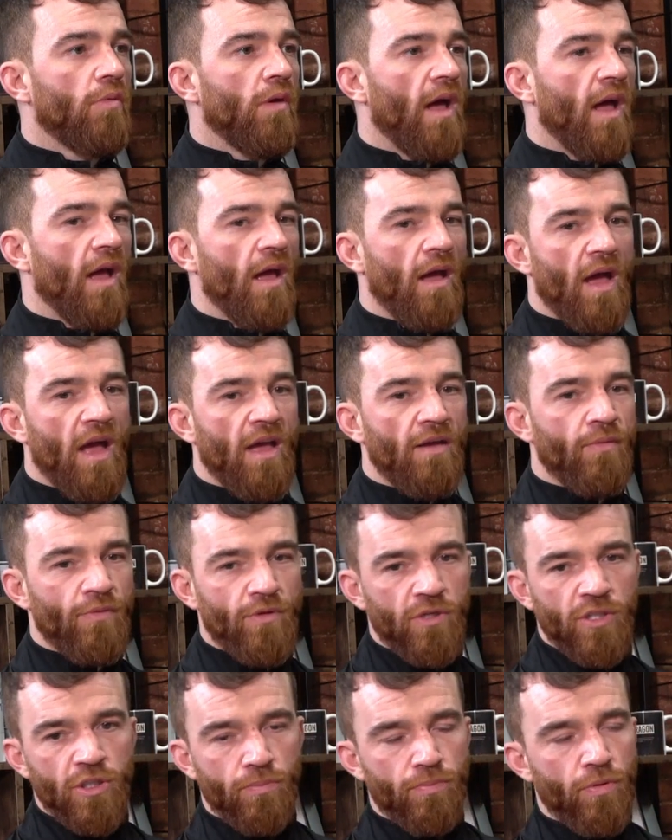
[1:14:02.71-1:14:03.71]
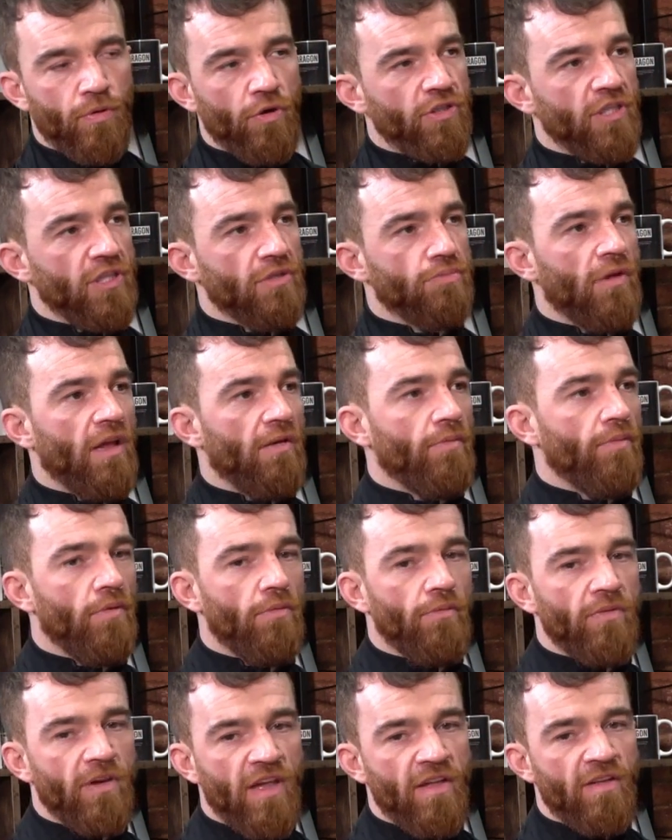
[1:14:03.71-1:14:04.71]
I want to support his
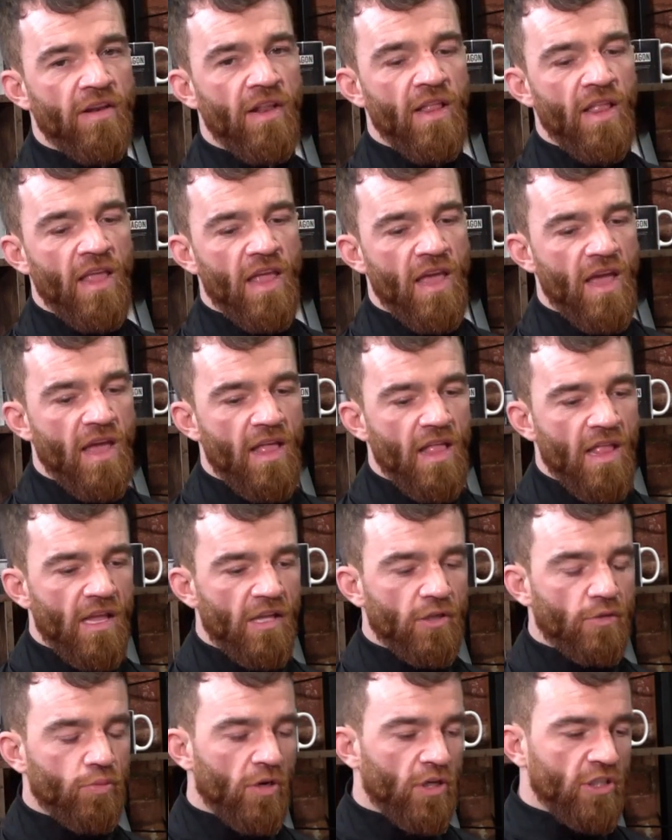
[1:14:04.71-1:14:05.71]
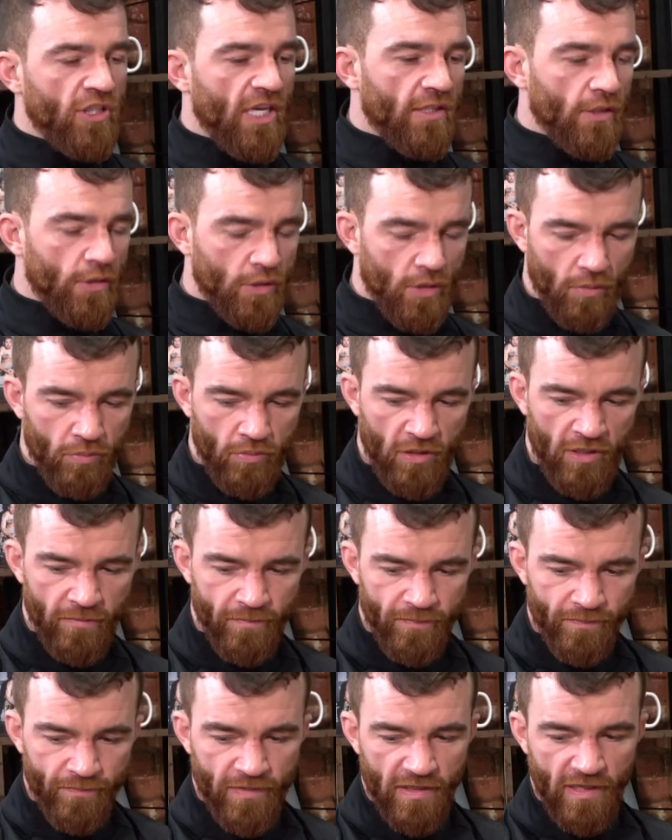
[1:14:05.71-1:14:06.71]
platform, and then That's what I say to Tony.
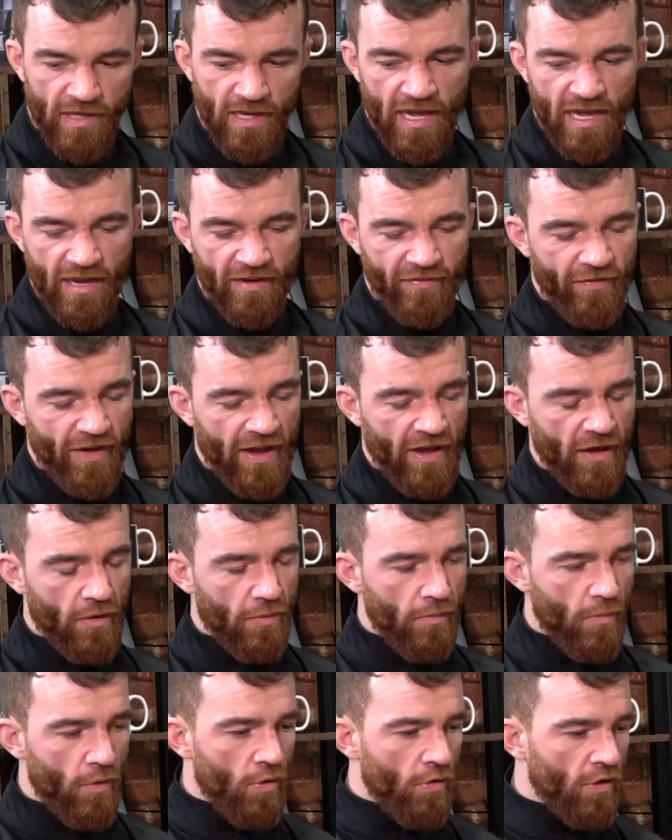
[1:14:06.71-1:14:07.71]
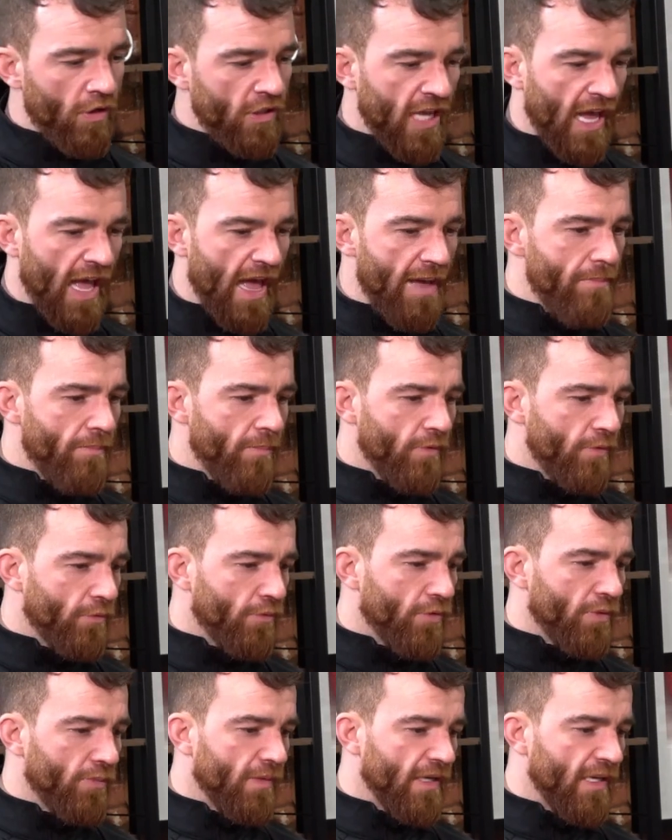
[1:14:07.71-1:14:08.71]
I thank him all the time, you know
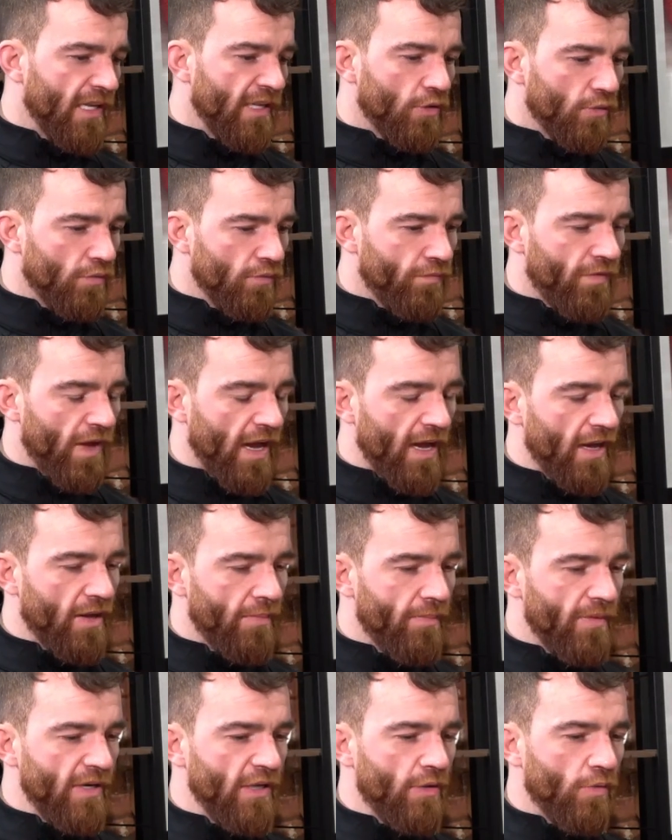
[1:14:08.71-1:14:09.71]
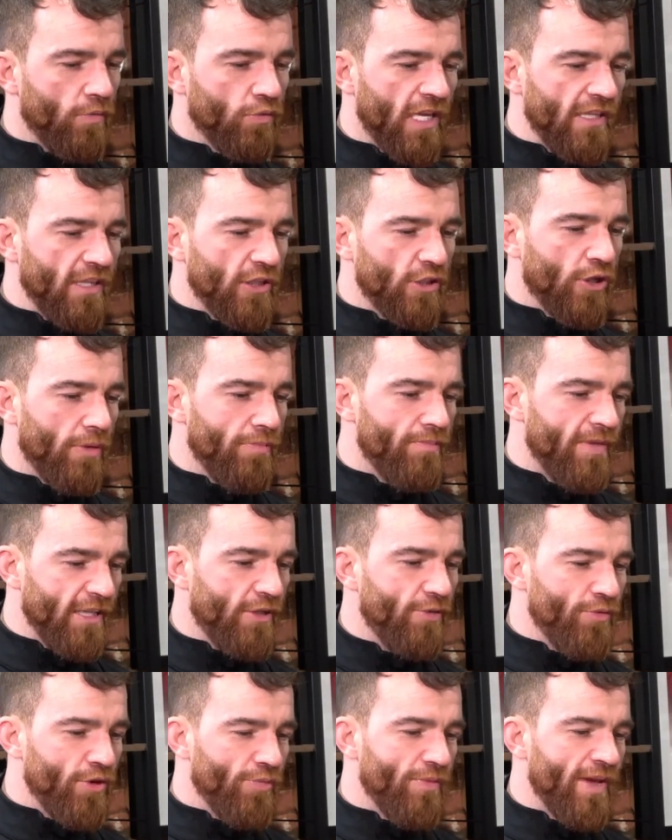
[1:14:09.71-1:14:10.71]
what I mean? I do thank him and he goes, that's not me
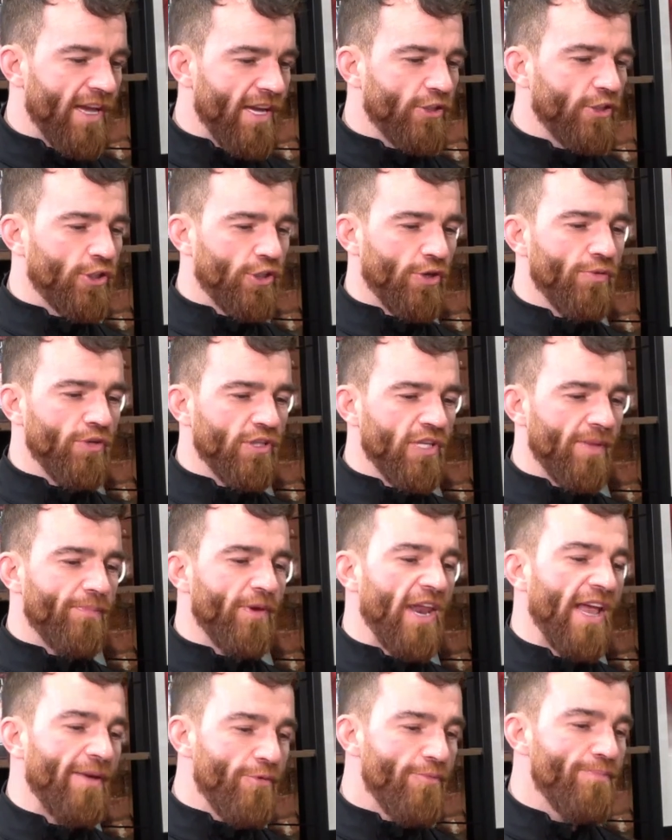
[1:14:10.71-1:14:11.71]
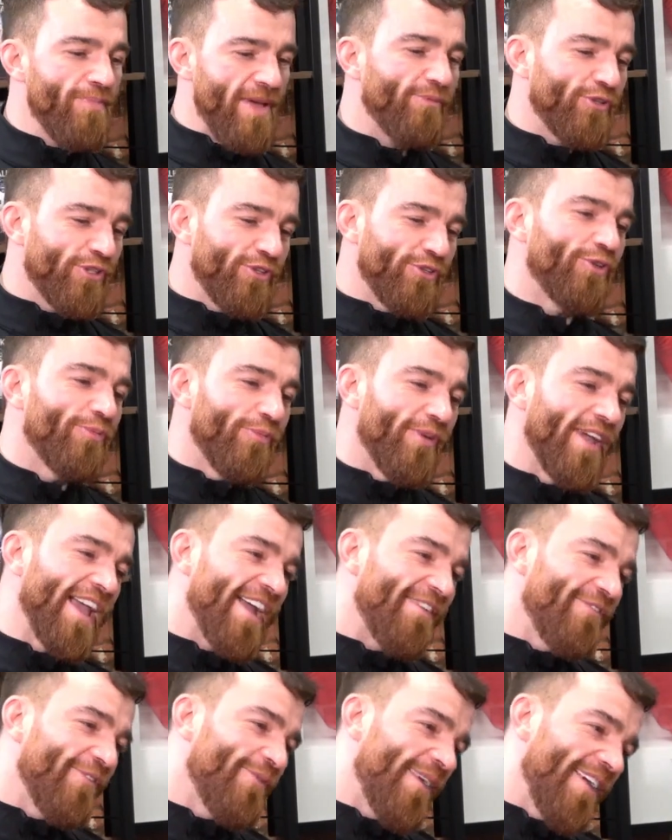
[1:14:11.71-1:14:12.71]
doing the work at you. I said, but I won't be able to do the
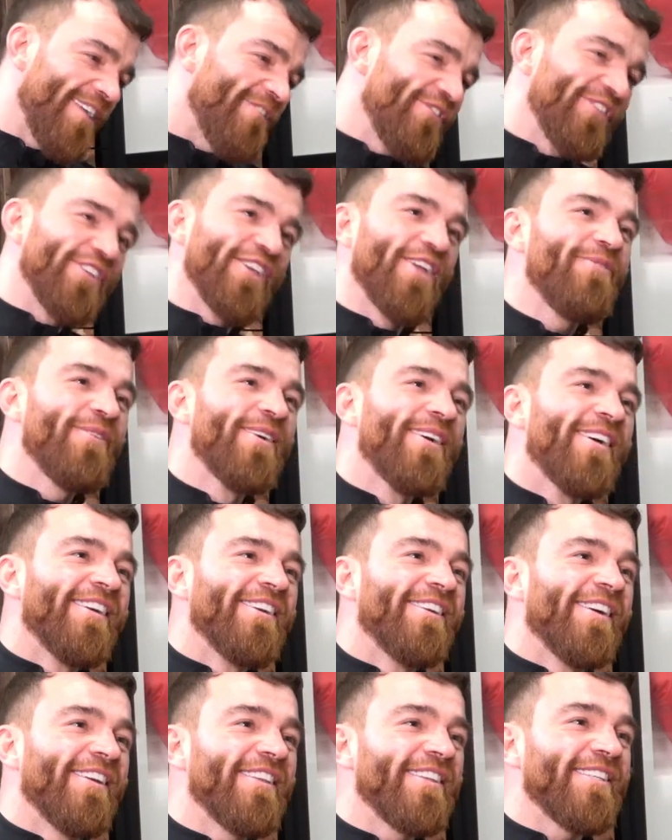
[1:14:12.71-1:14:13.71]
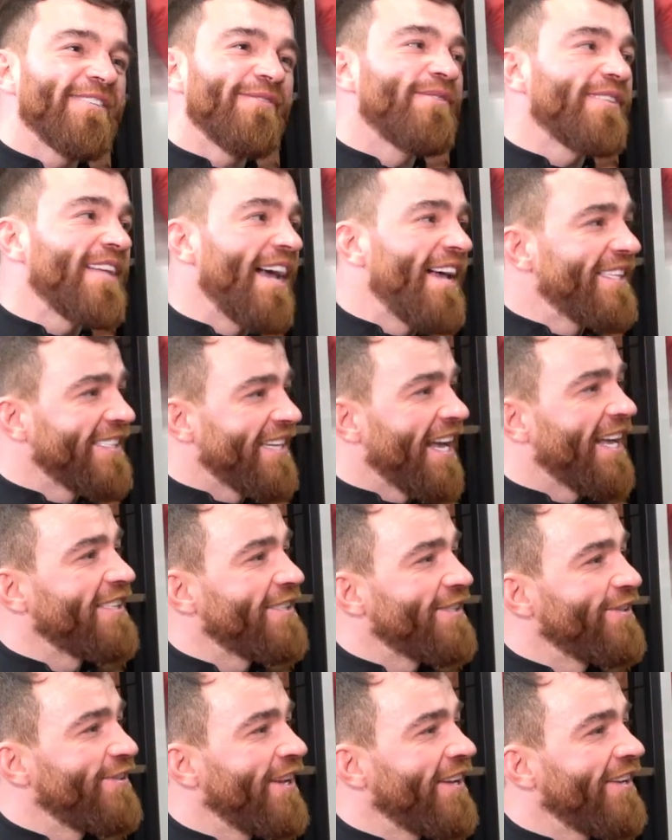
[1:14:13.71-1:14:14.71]
work if it weren't for you. You know, that's what I'm trying to get
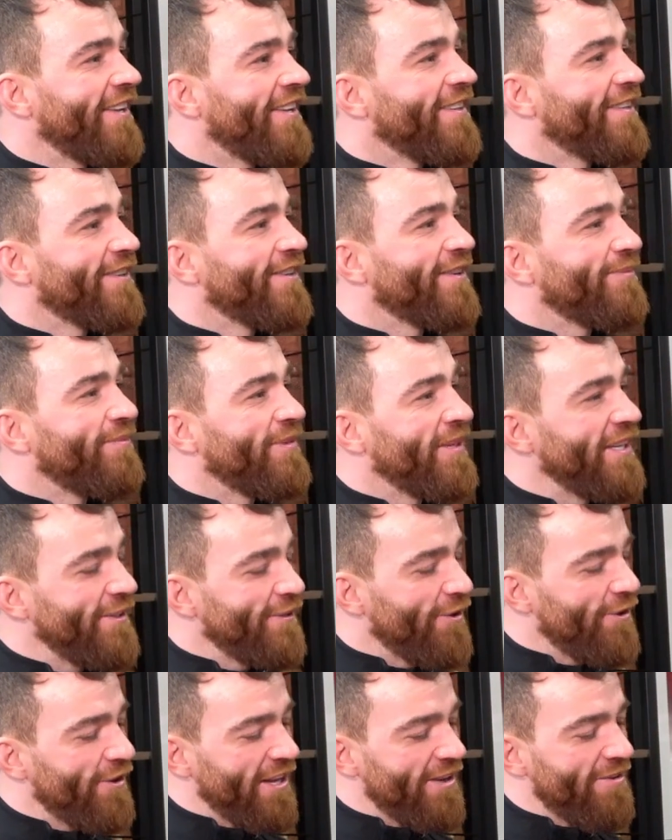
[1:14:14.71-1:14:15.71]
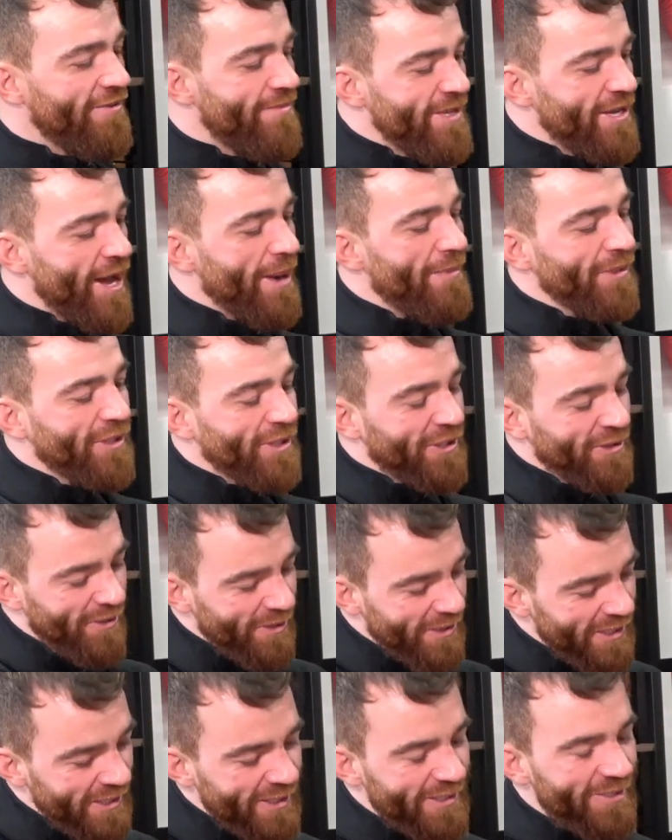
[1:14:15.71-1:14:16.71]
to you. You know what I mean? You're giving me the
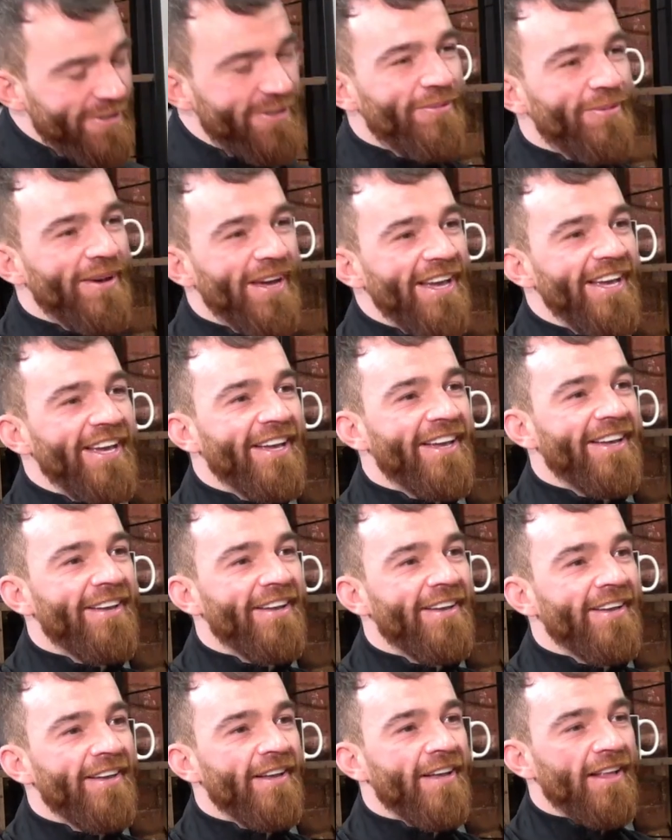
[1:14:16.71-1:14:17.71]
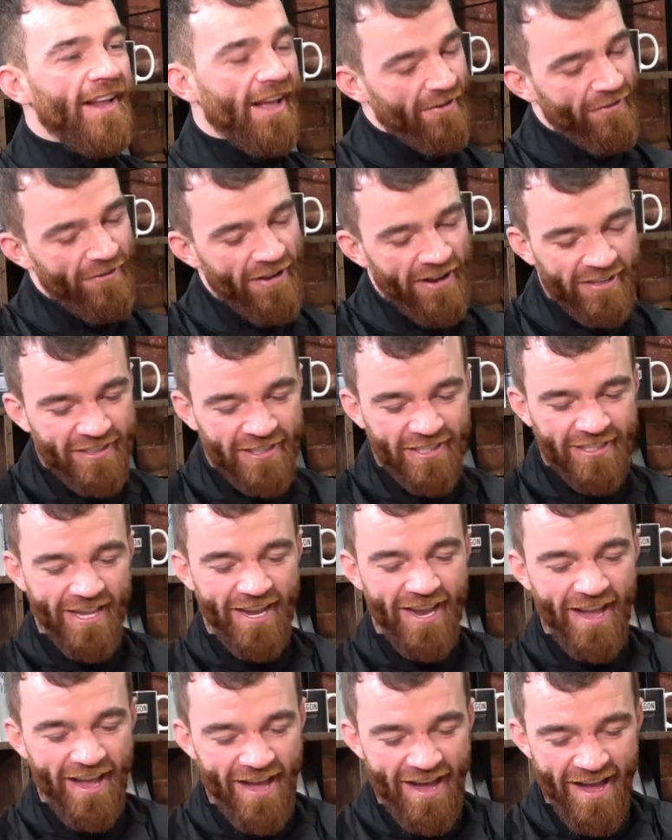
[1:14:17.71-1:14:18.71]
opportunity to do the work. Like, I thank
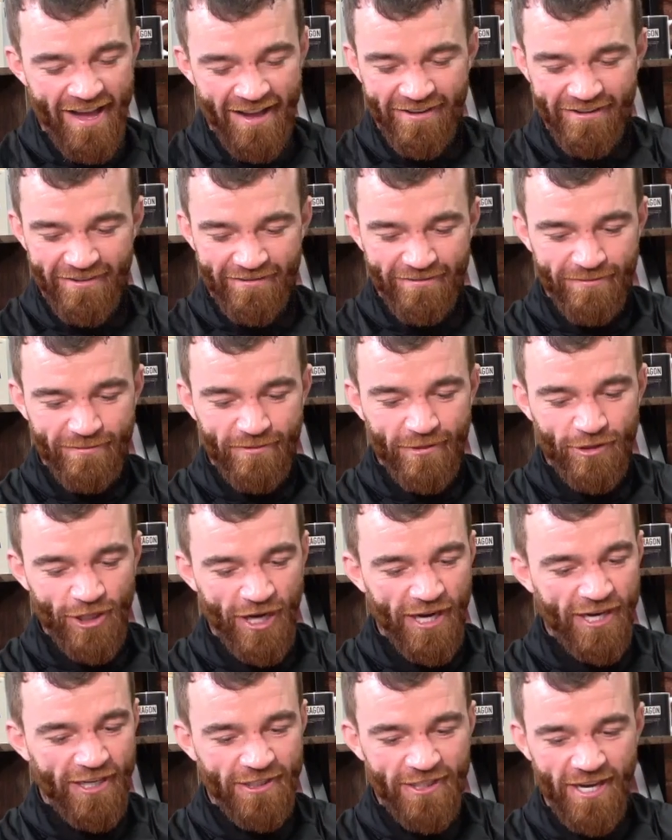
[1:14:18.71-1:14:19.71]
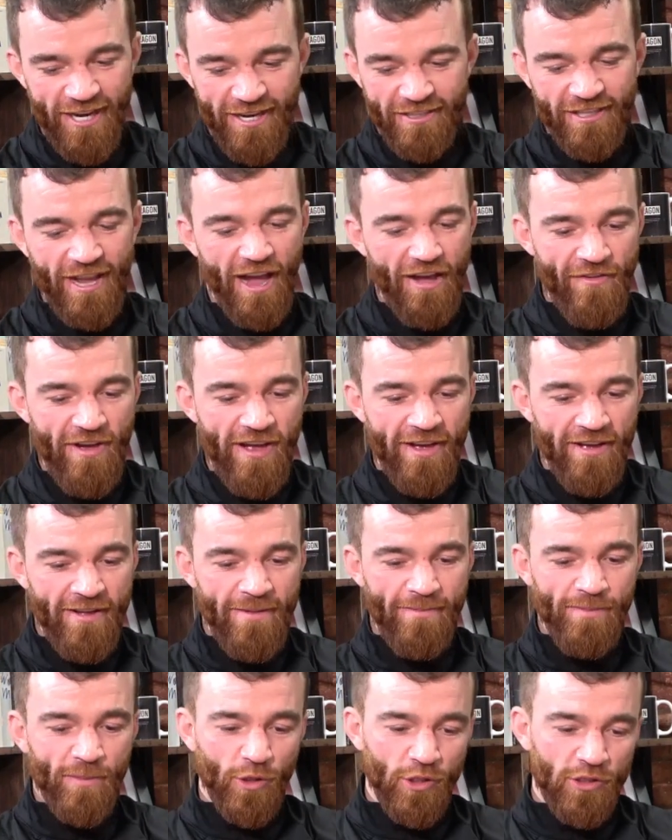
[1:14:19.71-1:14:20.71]
Stiach and JJ and
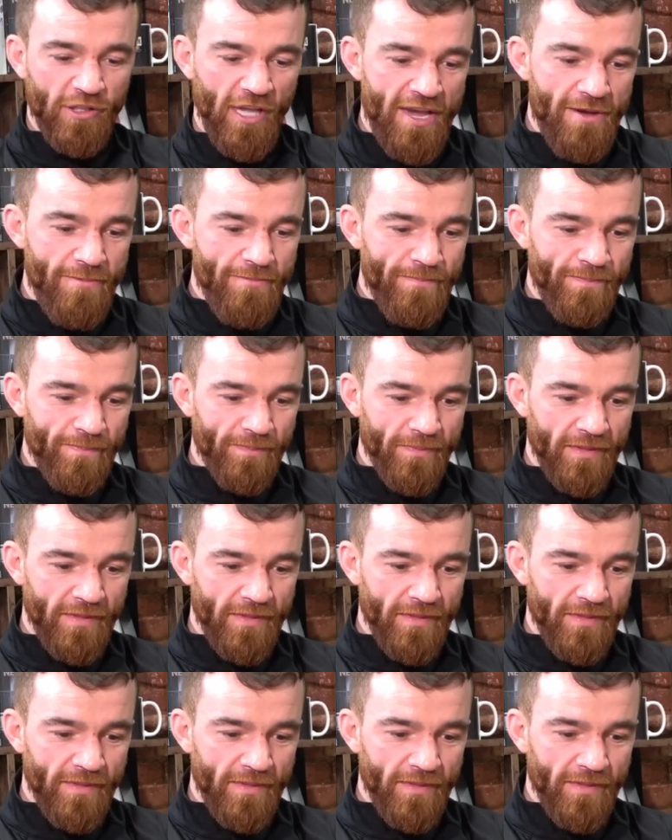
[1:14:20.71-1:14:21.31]
Davy.